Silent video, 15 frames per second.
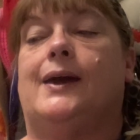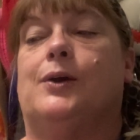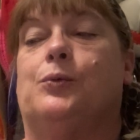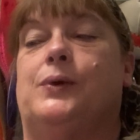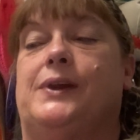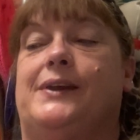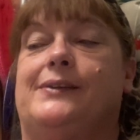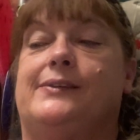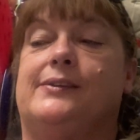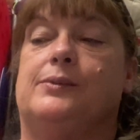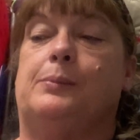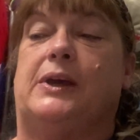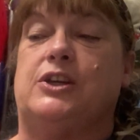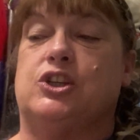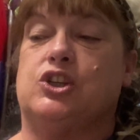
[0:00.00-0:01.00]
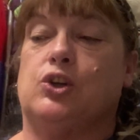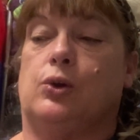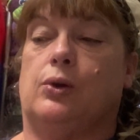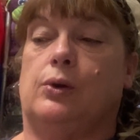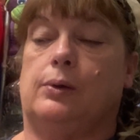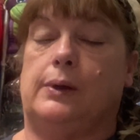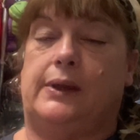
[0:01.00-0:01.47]
we need to make
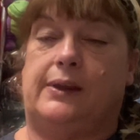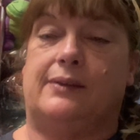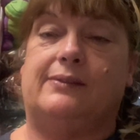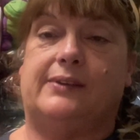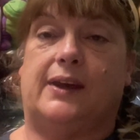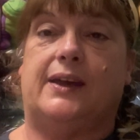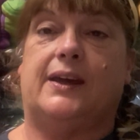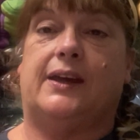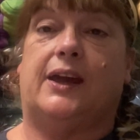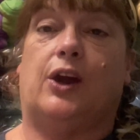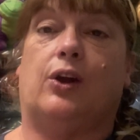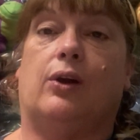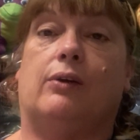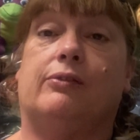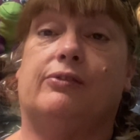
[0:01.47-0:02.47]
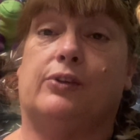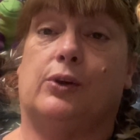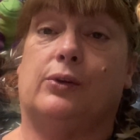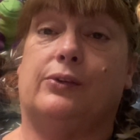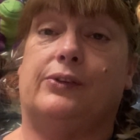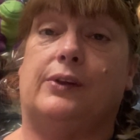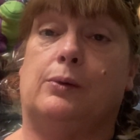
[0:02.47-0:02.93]
sure he's taken care of
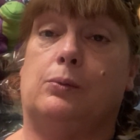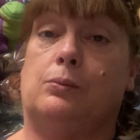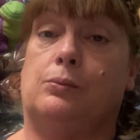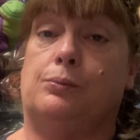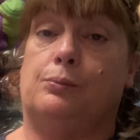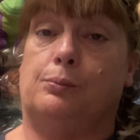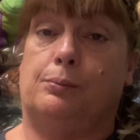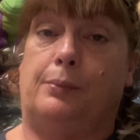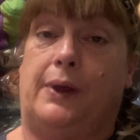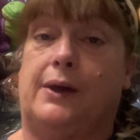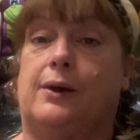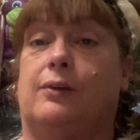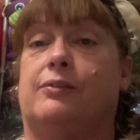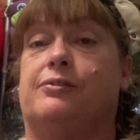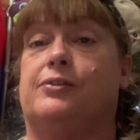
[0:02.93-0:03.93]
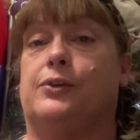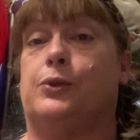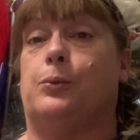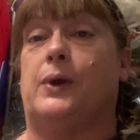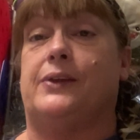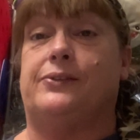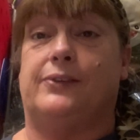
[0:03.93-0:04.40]
first and make up for the
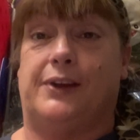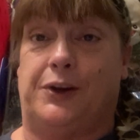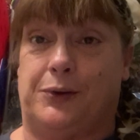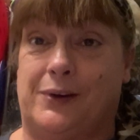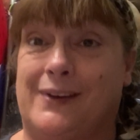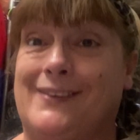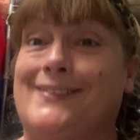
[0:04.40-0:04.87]
rest later.